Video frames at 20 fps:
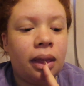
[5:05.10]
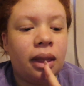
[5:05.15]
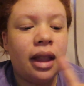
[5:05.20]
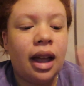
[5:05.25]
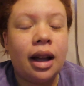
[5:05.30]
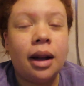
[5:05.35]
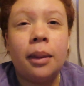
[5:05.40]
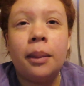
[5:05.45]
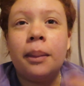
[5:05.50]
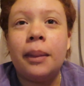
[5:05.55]

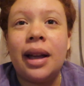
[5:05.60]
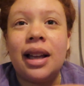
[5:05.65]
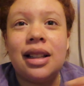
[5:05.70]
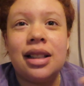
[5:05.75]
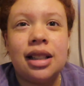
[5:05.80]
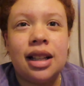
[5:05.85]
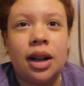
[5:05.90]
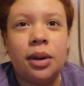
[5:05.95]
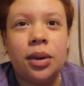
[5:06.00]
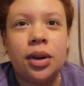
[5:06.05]
like make a
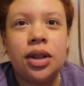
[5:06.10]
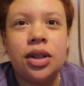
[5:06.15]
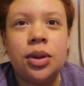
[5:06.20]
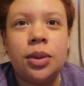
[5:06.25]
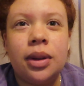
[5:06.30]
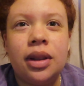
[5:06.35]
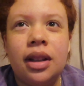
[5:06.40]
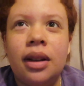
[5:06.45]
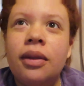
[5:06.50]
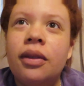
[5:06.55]

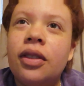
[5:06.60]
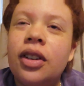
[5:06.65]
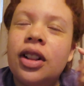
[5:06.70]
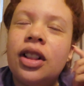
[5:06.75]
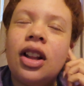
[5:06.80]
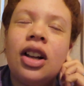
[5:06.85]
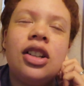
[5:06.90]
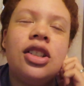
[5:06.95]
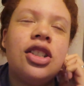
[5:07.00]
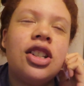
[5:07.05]
sandwich with them for
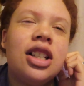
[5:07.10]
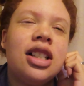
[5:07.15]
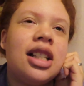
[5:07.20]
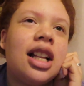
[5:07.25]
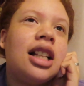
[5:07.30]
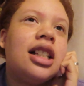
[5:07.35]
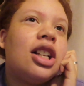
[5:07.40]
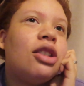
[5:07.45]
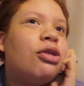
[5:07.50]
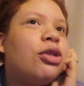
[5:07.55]
lunch because
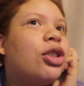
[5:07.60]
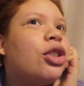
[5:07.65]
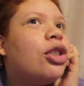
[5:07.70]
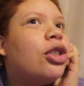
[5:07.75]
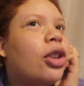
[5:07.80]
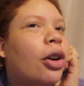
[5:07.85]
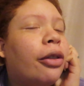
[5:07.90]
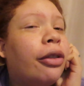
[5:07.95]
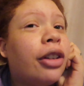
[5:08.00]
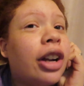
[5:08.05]
that sounds
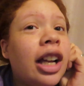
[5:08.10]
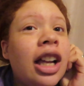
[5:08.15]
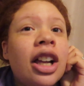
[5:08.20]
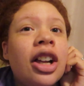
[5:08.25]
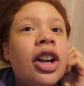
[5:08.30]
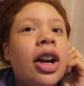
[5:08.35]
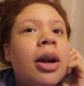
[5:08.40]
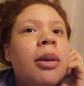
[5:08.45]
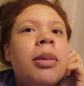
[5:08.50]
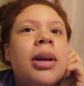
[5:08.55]
so
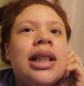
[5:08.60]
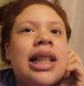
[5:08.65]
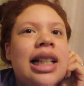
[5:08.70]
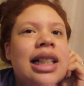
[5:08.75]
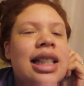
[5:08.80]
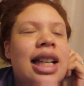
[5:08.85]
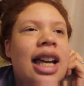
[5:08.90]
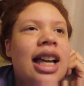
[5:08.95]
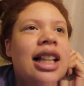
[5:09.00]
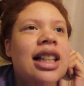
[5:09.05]
freaking good, but
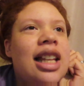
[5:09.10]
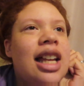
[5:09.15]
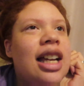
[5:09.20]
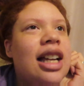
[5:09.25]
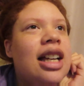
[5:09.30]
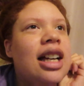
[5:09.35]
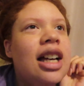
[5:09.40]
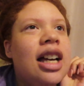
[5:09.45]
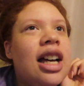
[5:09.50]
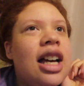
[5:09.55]
they take
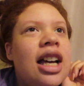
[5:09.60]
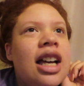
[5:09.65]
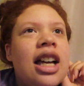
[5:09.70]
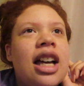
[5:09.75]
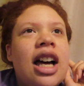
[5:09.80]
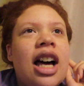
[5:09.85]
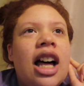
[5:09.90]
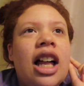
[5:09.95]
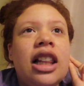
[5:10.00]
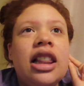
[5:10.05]
like
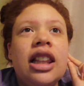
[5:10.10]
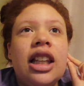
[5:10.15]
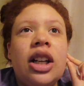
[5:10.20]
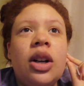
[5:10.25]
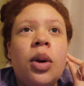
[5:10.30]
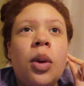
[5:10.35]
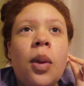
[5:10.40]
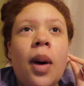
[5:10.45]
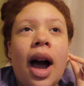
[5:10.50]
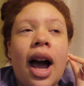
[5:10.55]
a
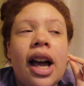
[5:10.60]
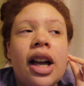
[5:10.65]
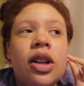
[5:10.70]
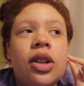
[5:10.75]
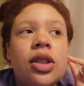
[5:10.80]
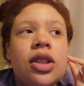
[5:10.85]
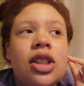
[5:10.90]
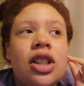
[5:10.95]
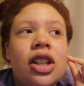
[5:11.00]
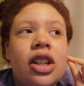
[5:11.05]
little
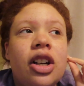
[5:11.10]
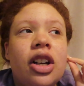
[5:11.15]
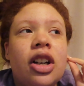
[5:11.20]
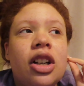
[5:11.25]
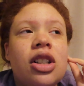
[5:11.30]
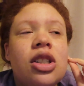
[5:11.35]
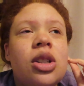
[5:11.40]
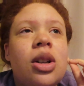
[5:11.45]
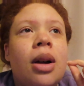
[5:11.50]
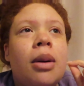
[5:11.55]
while to
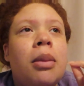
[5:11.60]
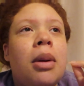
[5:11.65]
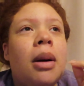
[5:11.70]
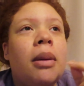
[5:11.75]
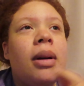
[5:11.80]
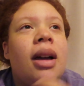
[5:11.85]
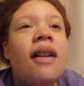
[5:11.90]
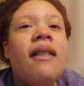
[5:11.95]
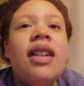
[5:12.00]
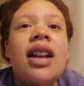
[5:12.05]
cook, so I'll
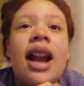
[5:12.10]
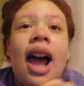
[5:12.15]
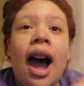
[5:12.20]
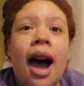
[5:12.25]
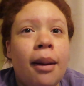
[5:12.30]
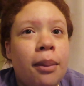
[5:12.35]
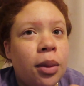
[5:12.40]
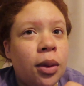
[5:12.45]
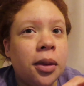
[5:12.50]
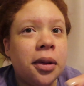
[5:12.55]
probably have an
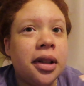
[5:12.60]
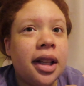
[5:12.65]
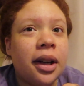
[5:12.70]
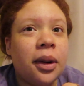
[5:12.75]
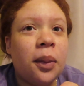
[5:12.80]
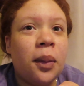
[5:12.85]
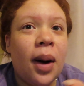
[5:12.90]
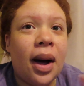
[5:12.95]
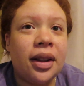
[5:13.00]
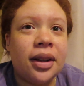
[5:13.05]
apple
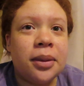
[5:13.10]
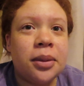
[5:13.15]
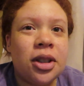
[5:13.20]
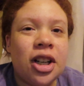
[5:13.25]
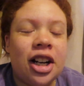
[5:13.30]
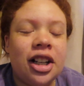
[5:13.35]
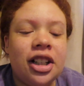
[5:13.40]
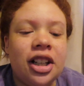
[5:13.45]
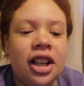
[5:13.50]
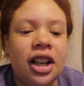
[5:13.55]
like while I'm
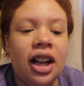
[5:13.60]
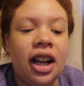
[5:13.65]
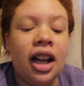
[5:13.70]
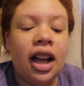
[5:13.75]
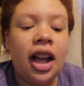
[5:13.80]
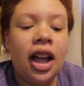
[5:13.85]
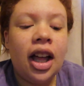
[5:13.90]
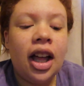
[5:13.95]
trying to